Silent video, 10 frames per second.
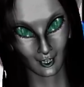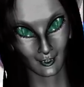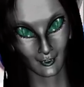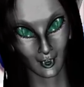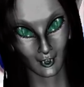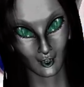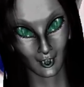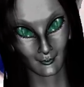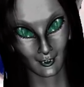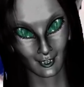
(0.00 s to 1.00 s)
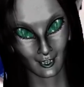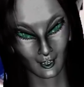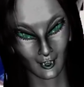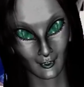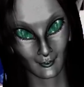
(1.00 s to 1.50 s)
but I did not,
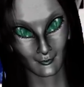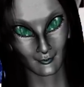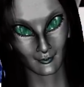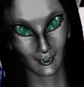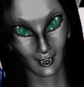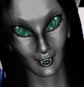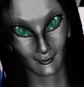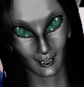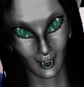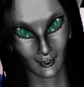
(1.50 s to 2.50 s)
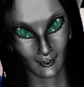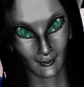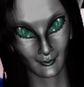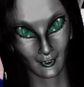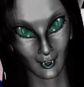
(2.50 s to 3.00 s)
but was placed here,
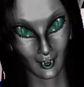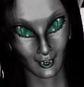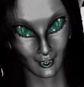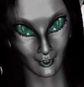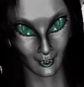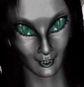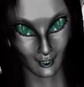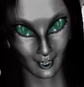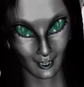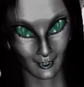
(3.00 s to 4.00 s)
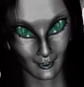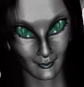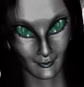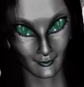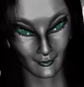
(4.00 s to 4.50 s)
as an observer, an
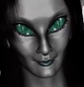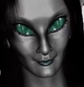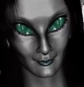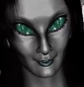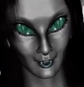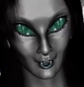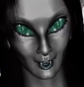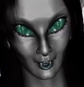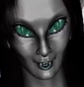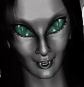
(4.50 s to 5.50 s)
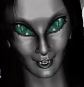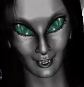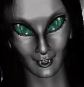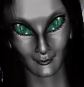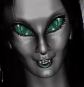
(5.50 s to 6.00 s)
experiment.
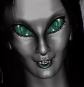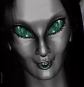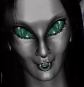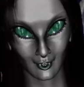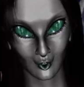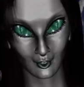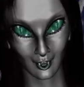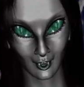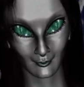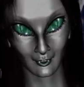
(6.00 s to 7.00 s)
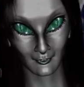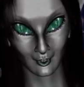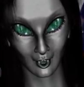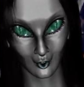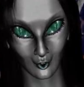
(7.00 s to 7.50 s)
I myself
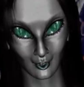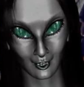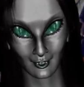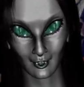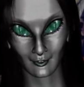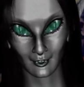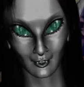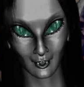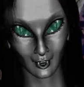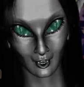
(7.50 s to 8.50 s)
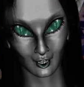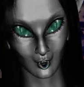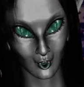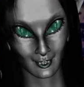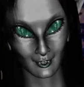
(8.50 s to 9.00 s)
struggle to survive and live
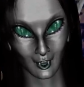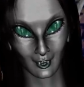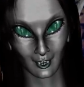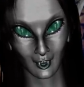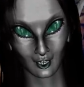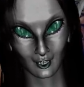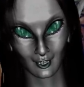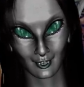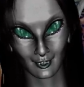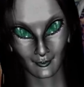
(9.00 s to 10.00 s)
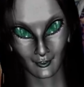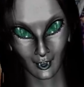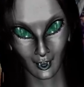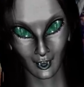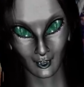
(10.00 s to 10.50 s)
in an economic-dominated
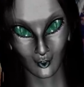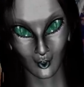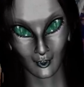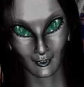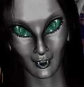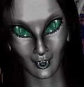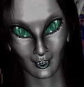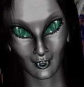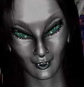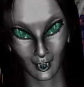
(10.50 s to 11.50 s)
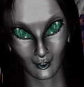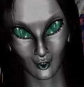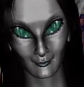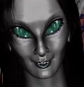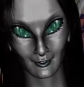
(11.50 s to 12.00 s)
society, as I do
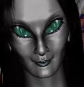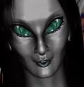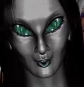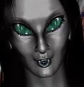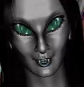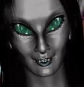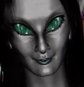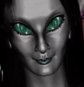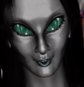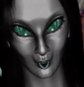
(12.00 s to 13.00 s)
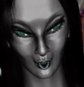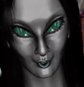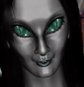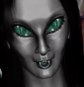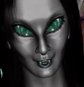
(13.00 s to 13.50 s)
not understand economy,
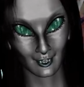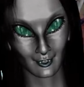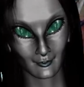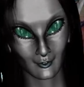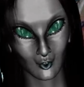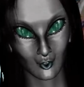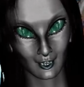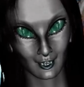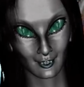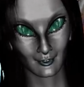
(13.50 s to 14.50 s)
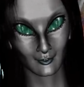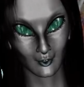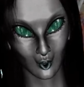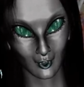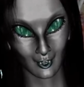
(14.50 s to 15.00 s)
money, bureaucracy,
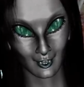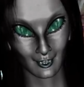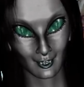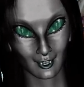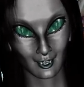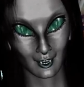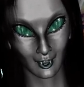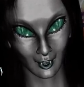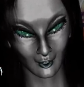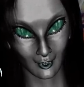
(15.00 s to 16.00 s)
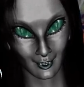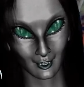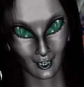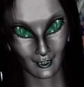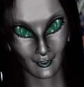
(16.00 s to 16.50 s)
policy. All I know
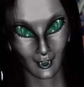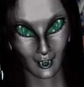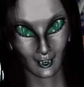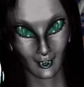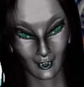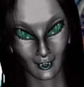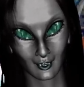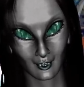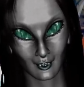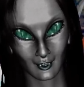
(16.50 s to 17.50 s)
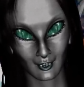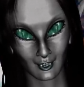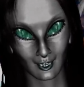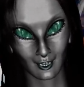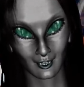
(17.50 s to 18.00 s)
is how to create,
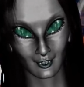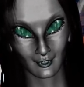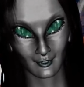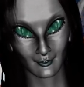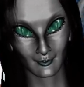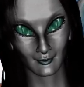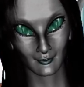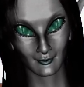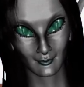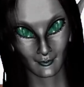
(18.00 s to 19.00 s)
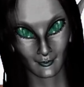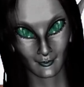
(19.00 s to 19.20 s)
discover and invent.